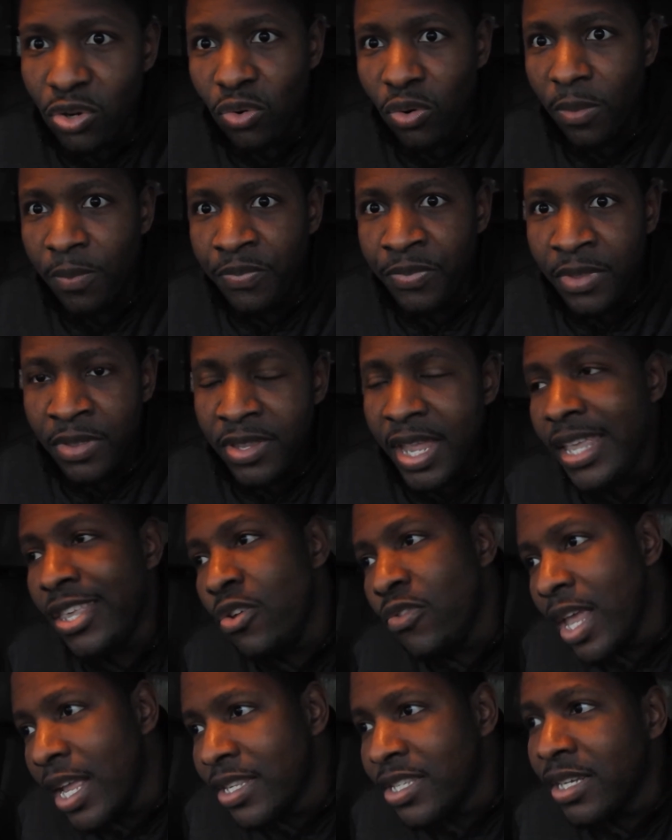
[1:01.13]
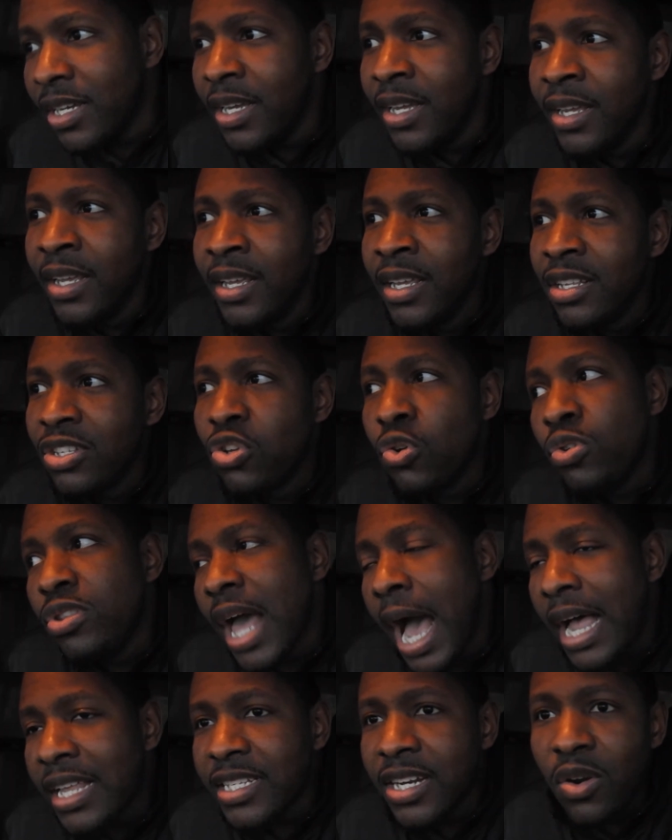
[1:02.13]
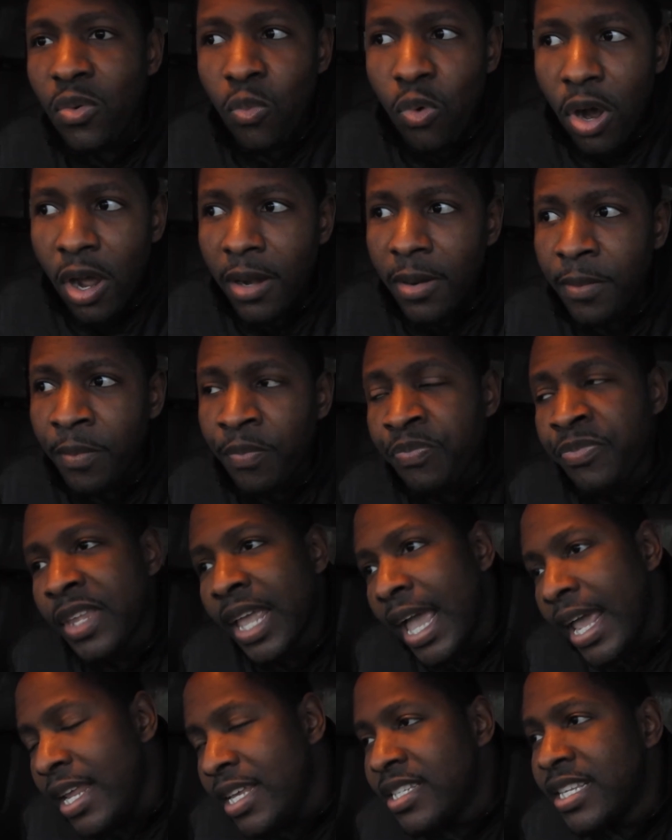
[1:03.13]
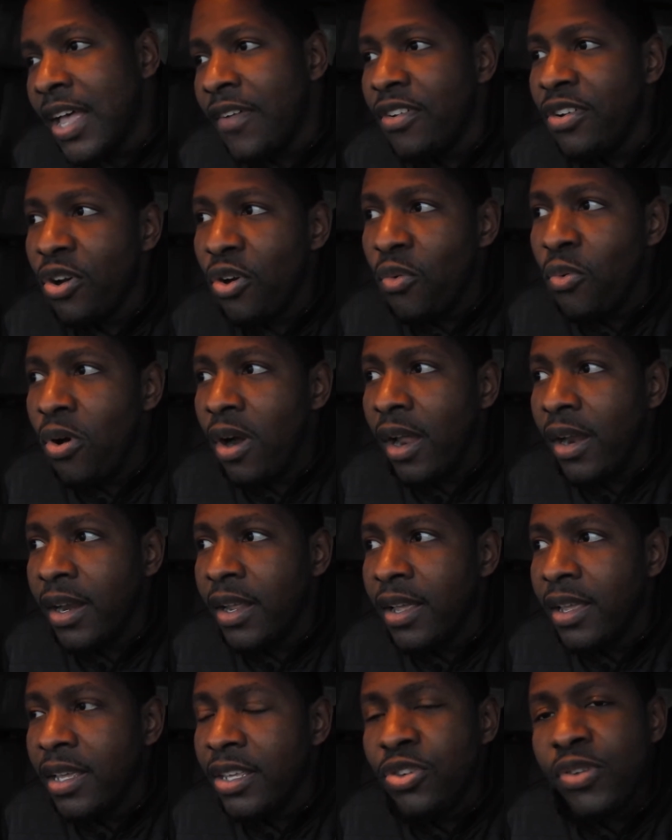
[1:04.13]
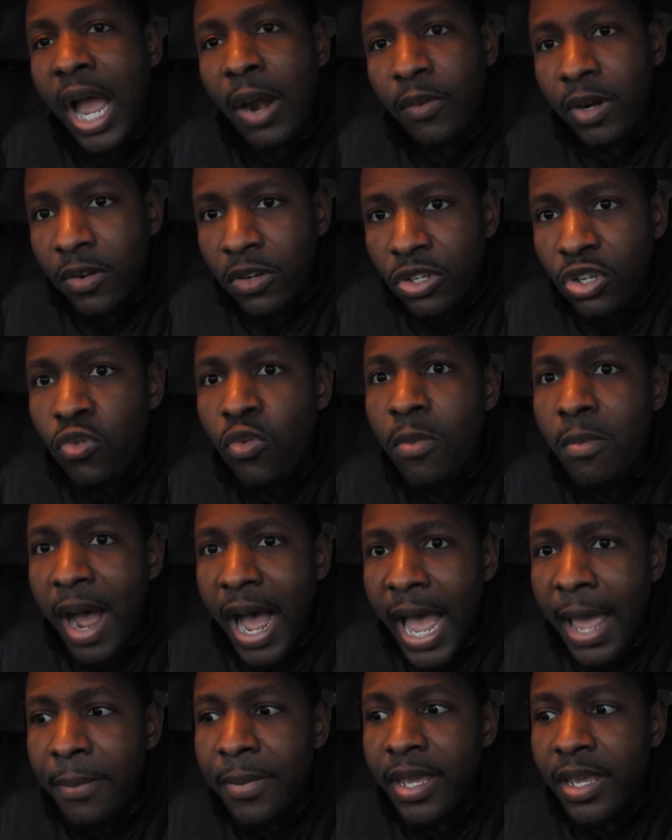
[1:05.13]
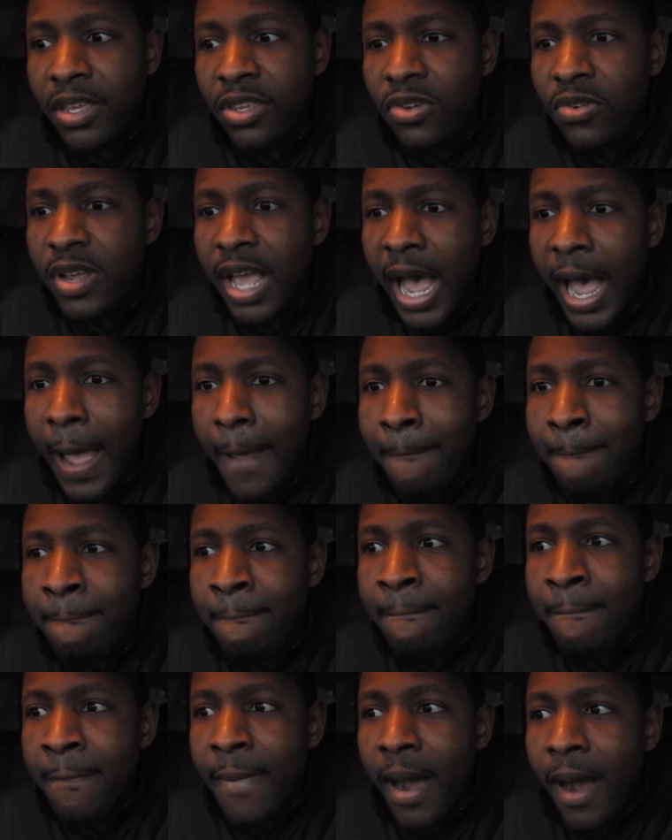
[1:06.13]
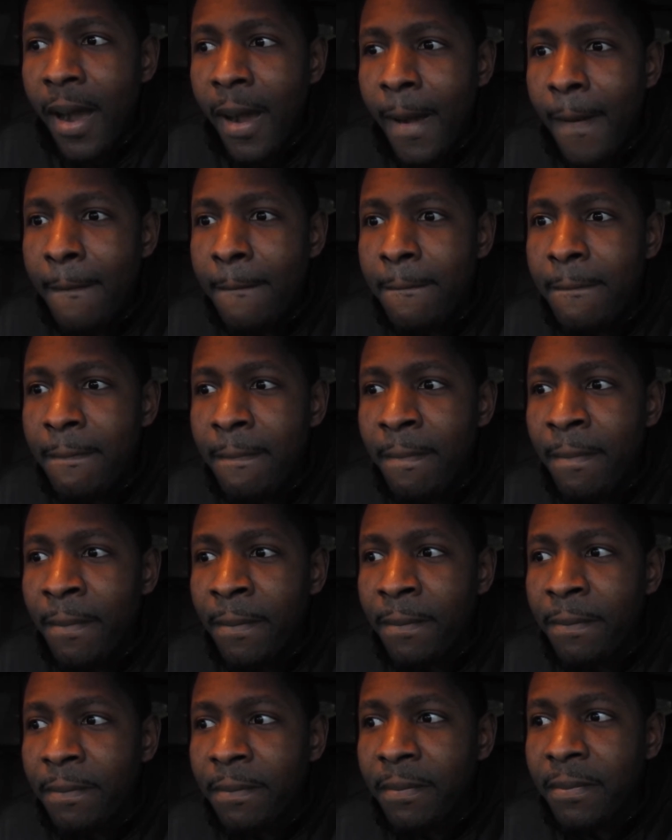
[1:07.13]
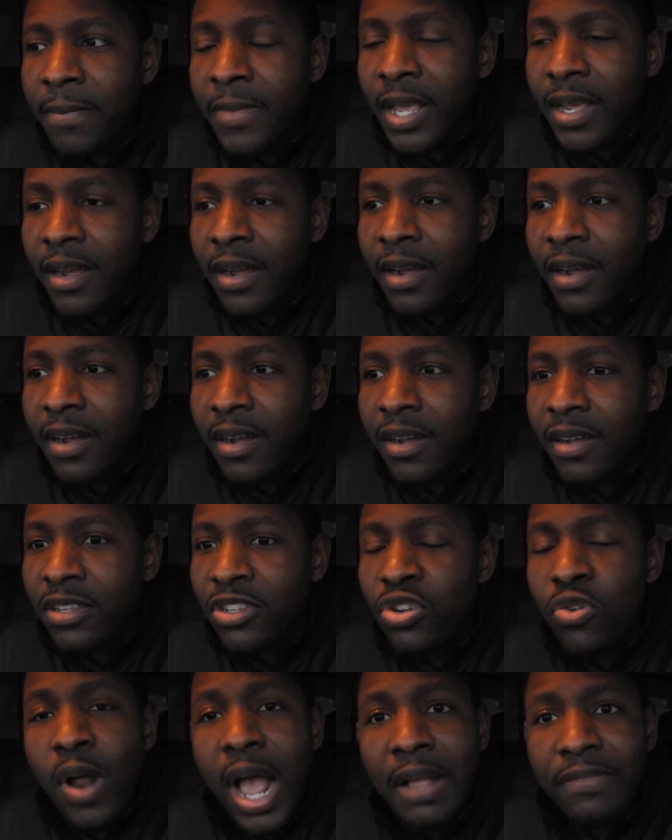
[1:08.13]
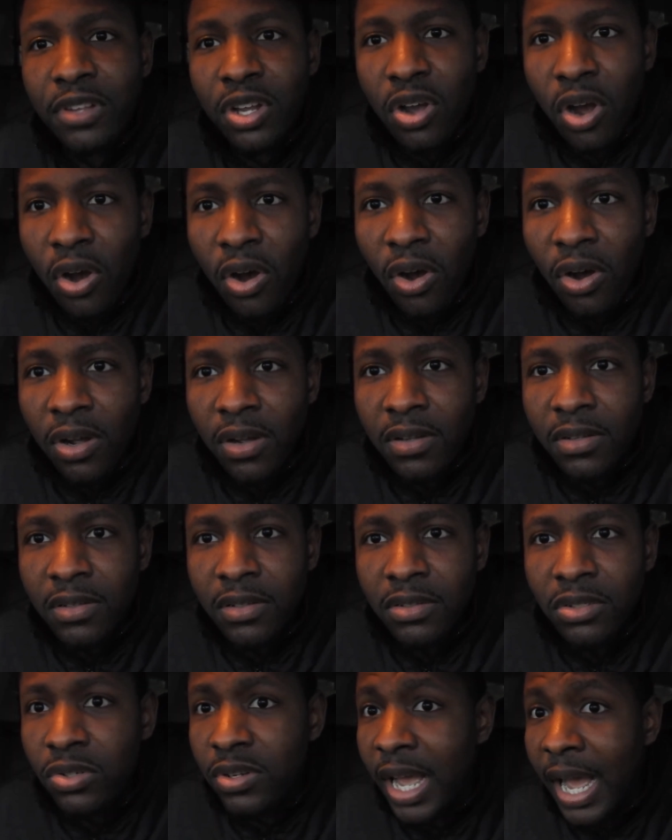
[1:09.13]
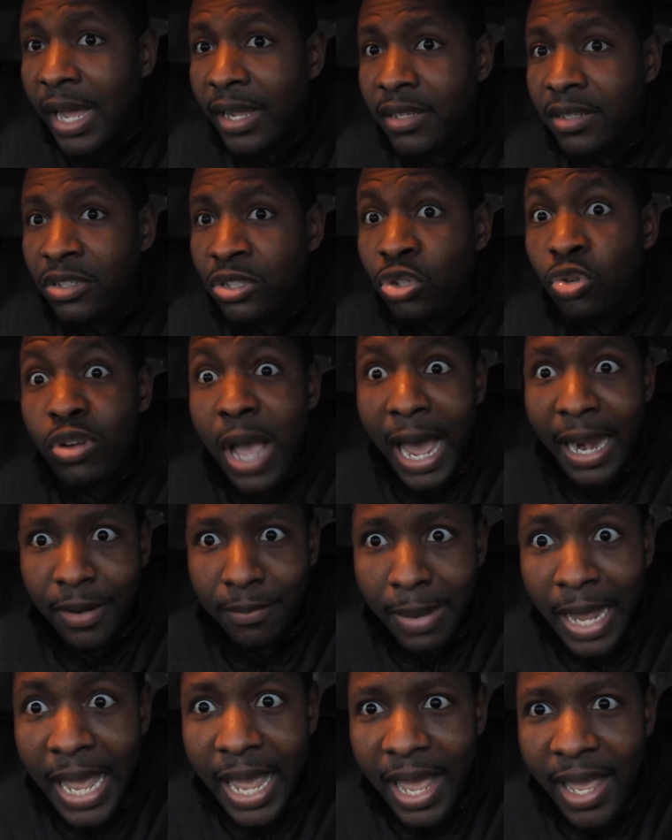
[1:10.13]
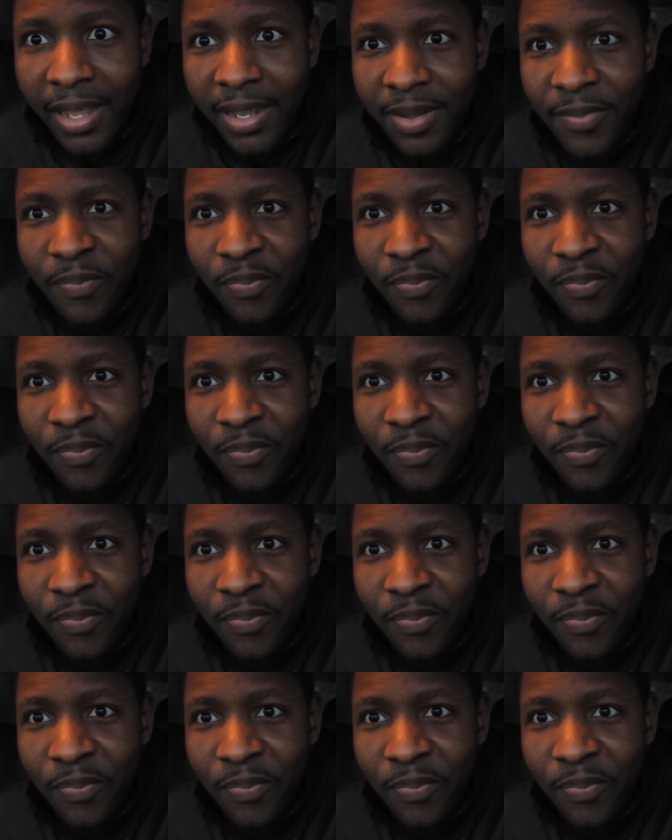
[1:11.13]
to him. Then you get to 2001, 8701. You got You Remind Me. You got You Don't Have to Call. You got It Bad.